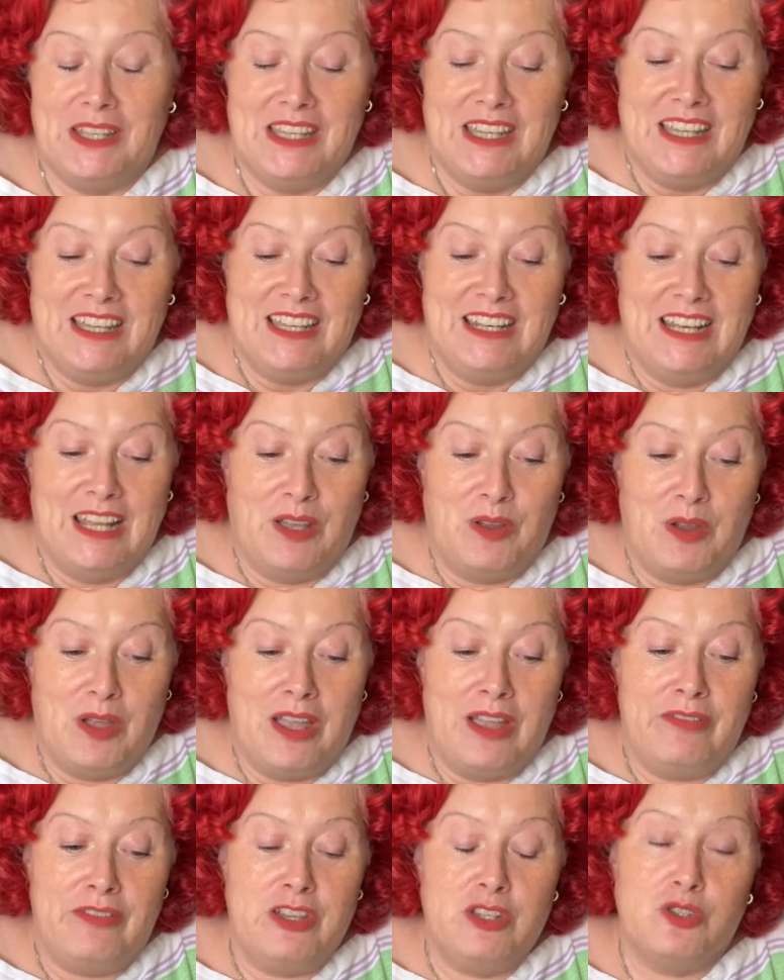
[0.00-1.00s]
Now,
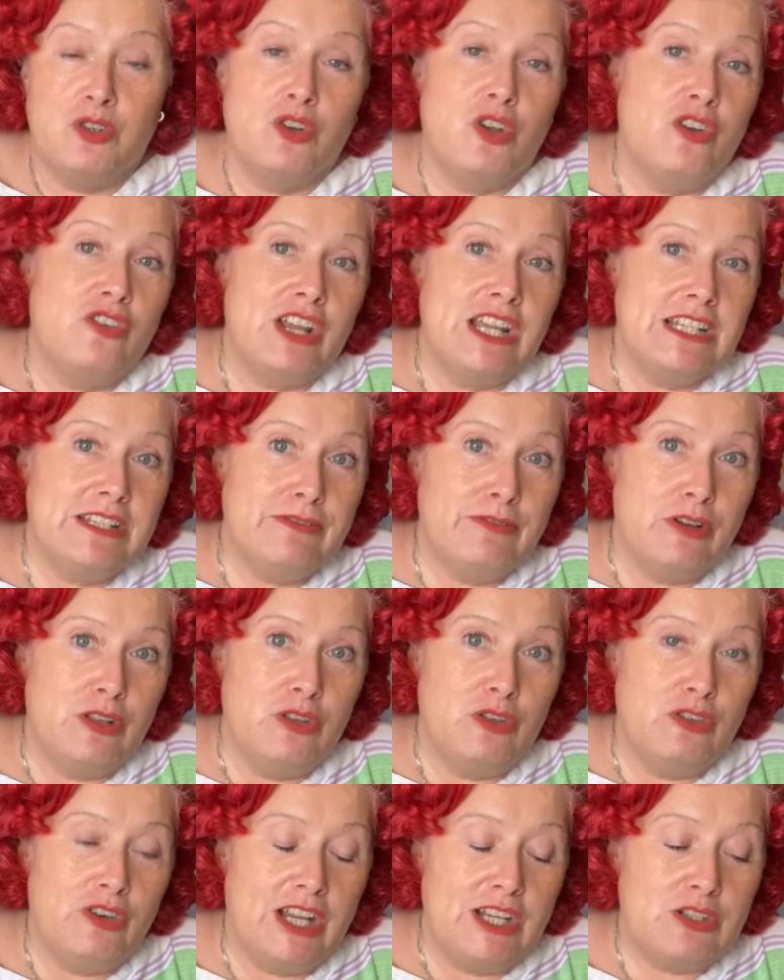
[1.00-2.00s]
if you don't already follow
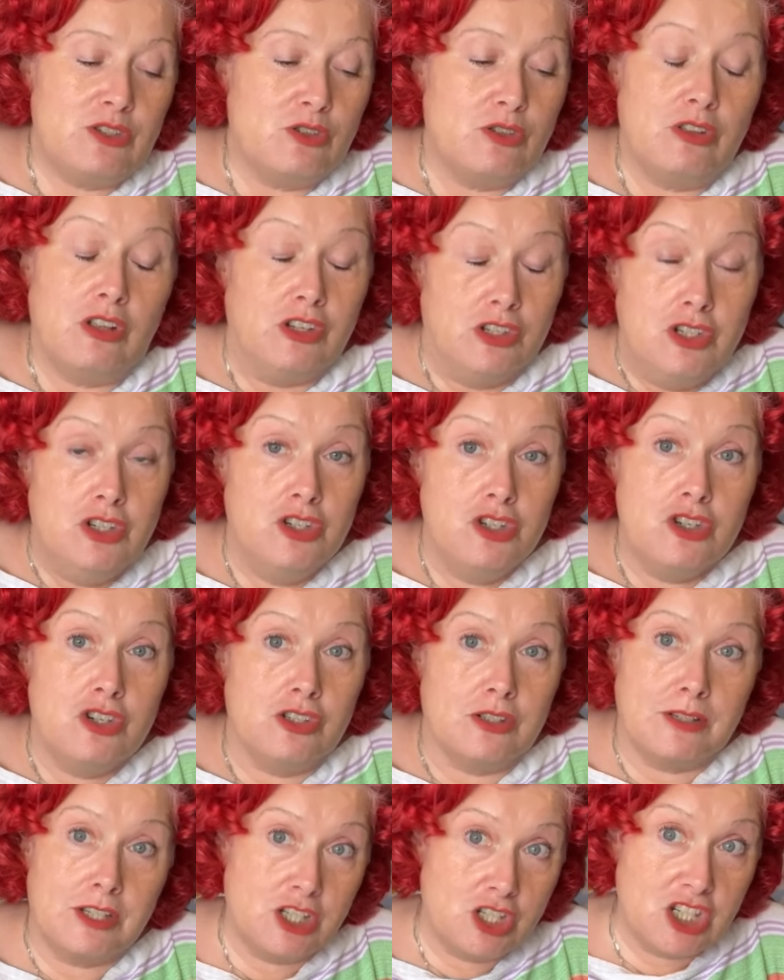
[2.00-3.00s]
Retro Claude, you should,
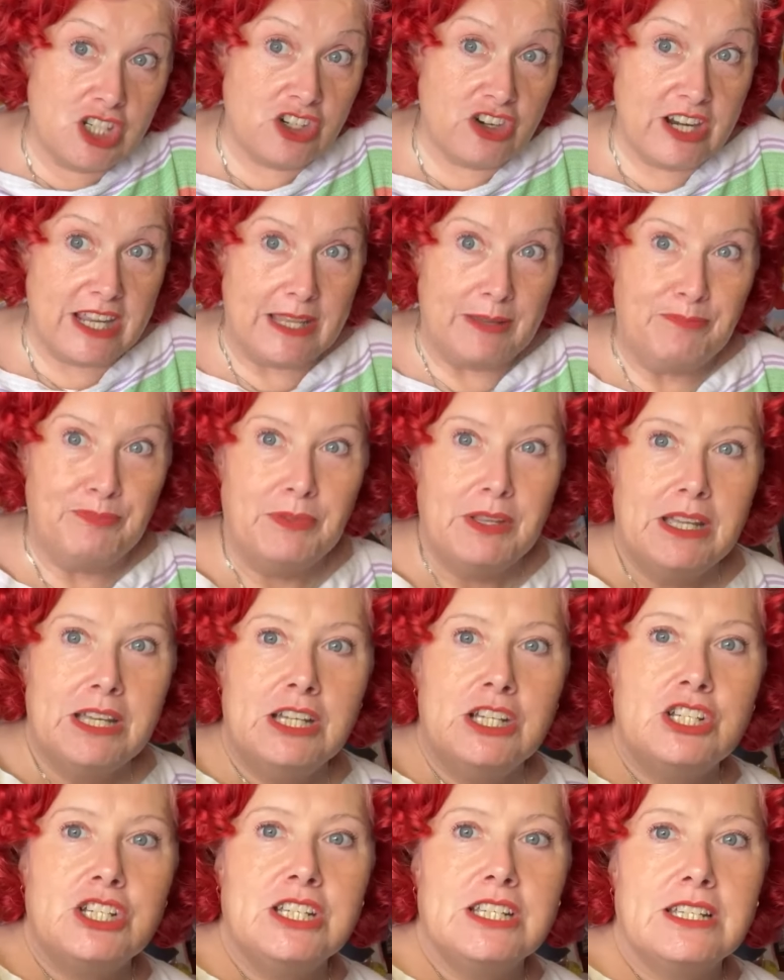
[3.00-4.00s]
because she's great.
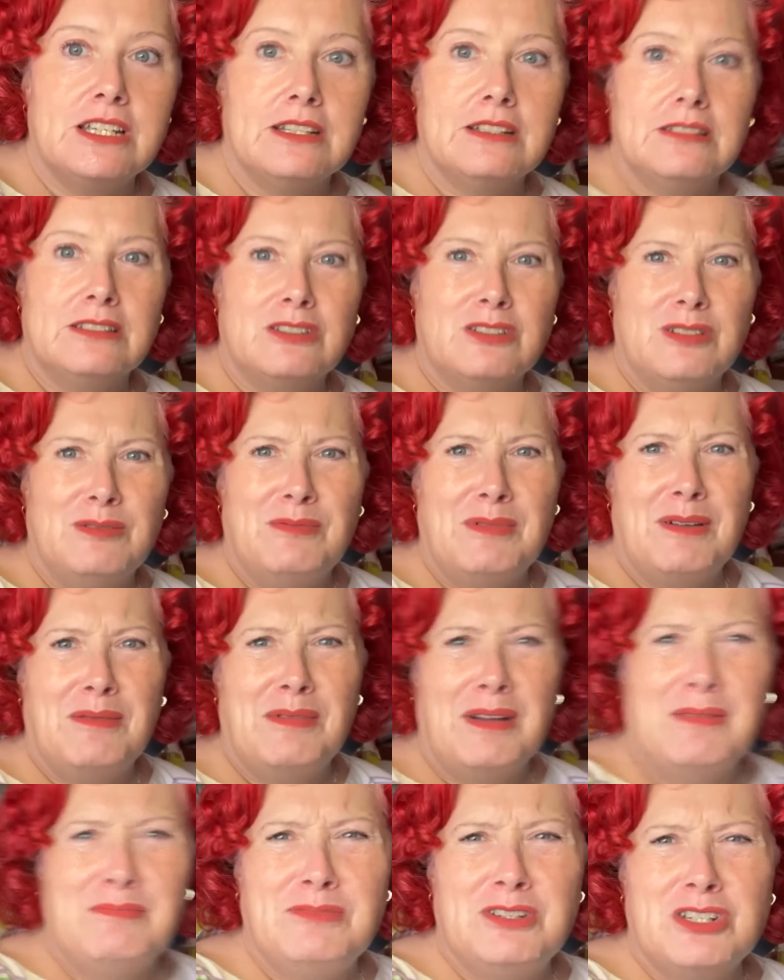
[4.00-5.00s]
She's
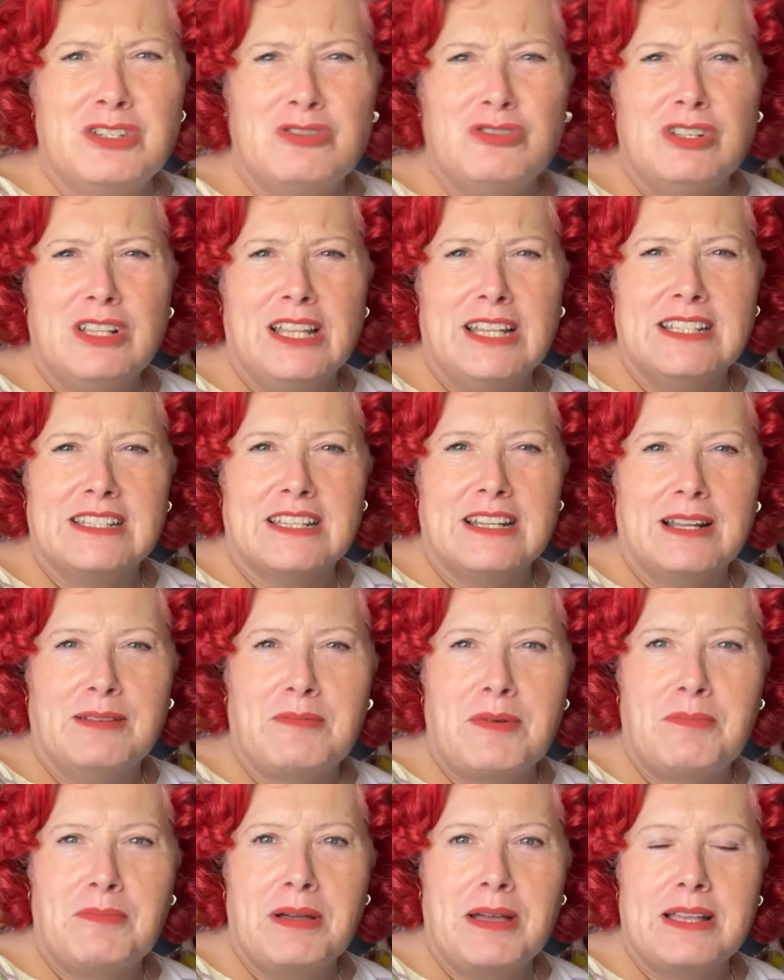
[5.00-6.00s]
I'm just realising I'm a
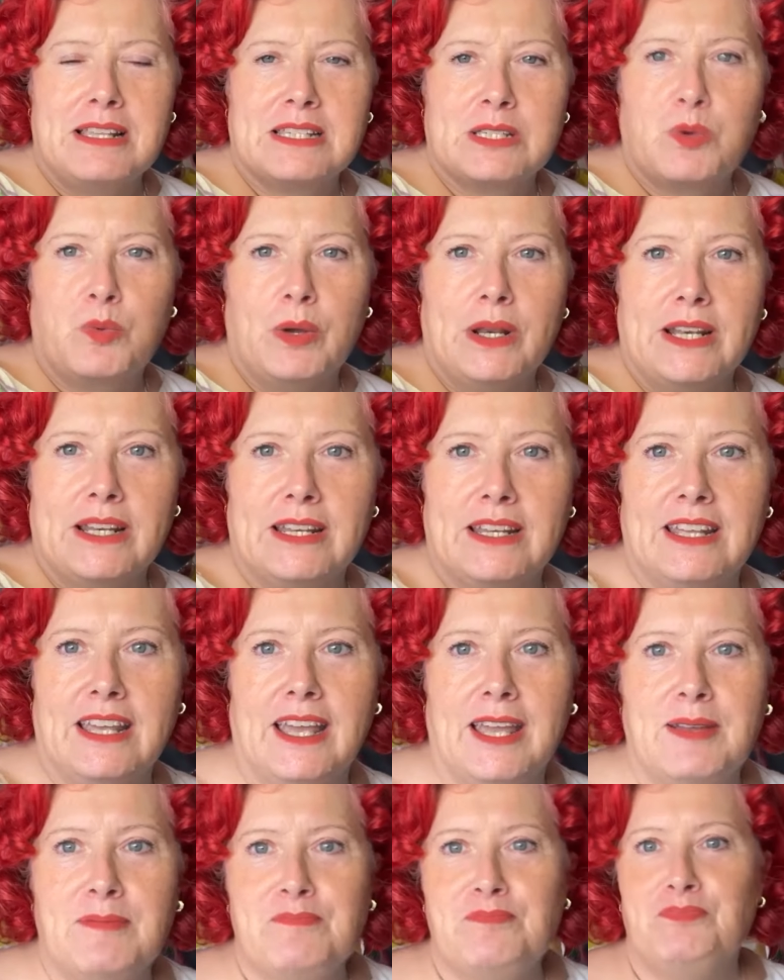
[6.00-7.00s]
bit squint.
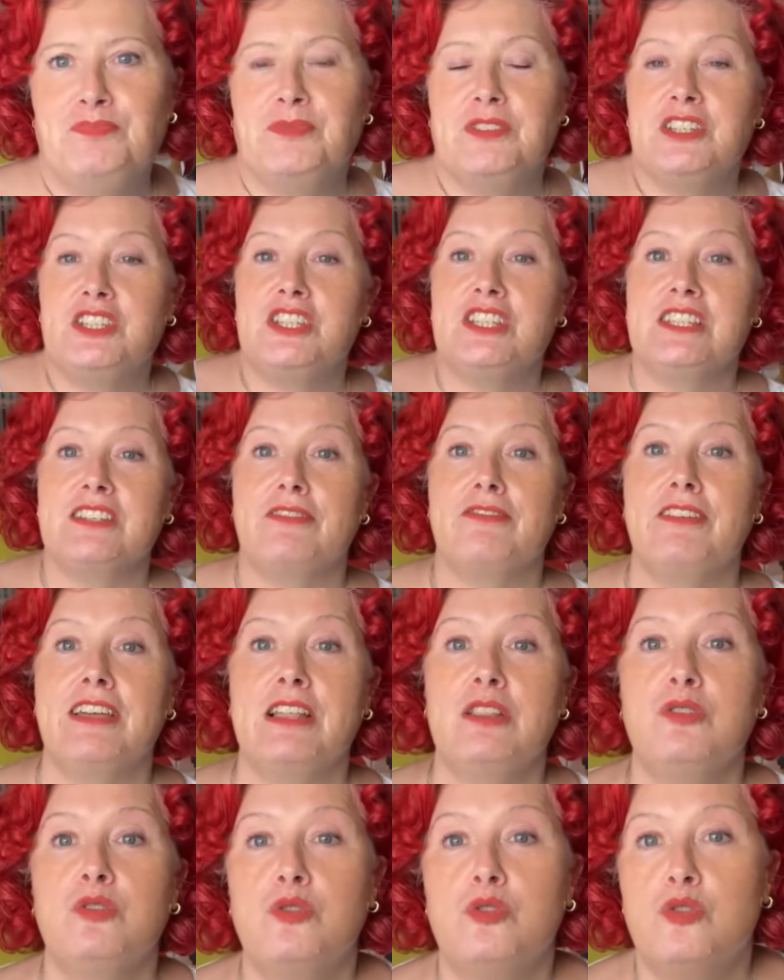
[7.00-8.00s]
She's a
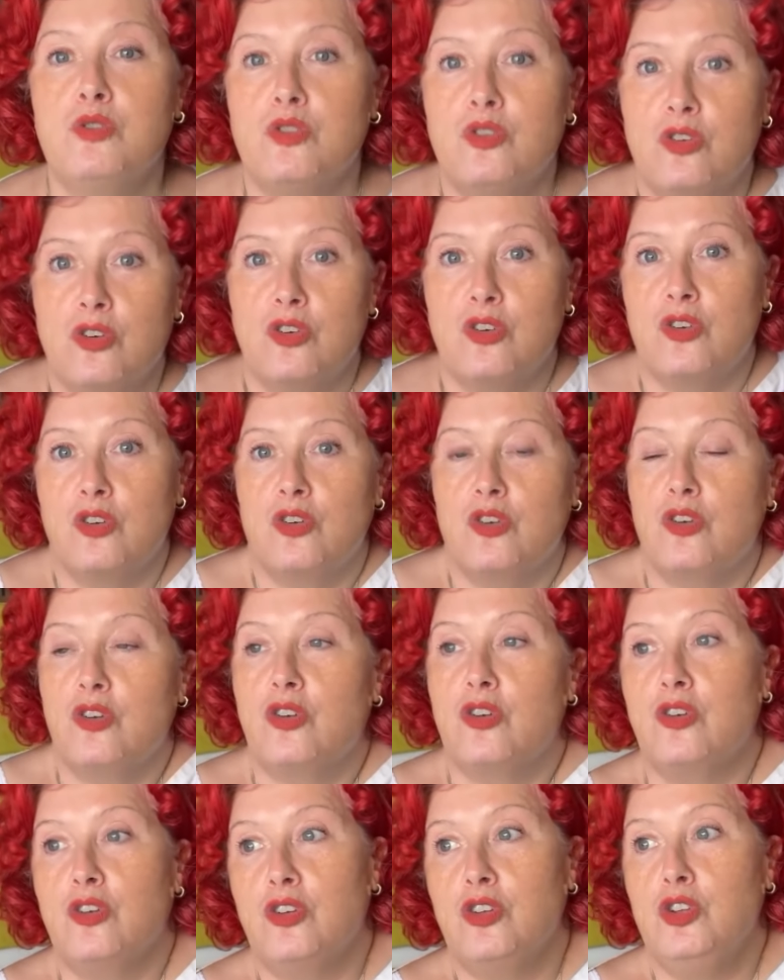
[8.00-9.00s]
fellow
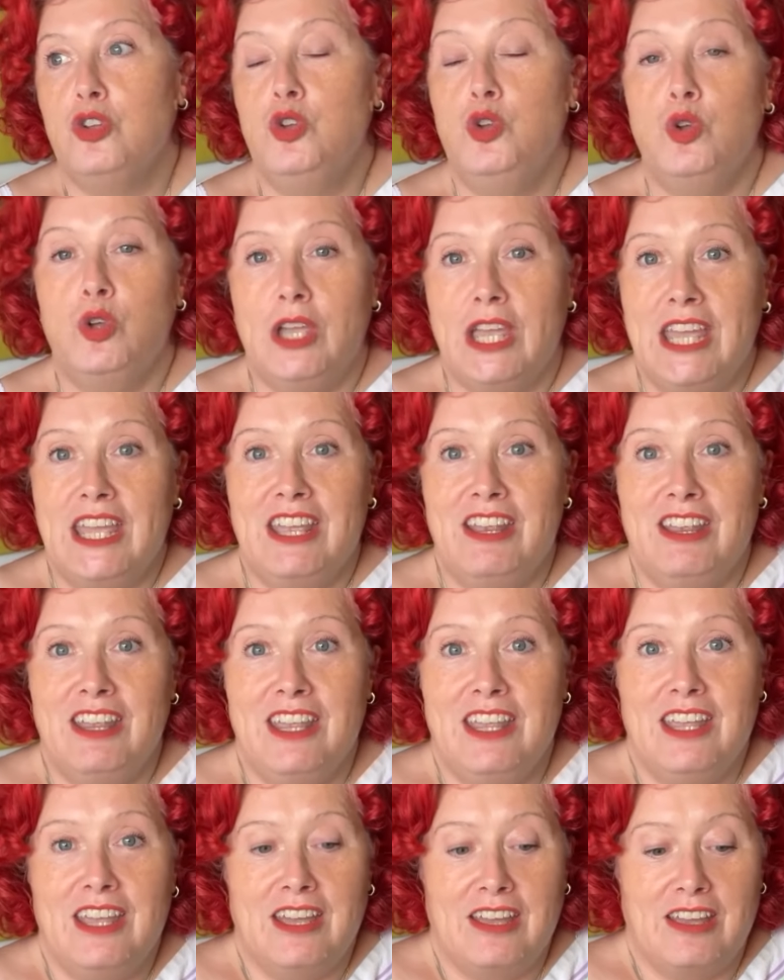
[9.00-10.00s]
UK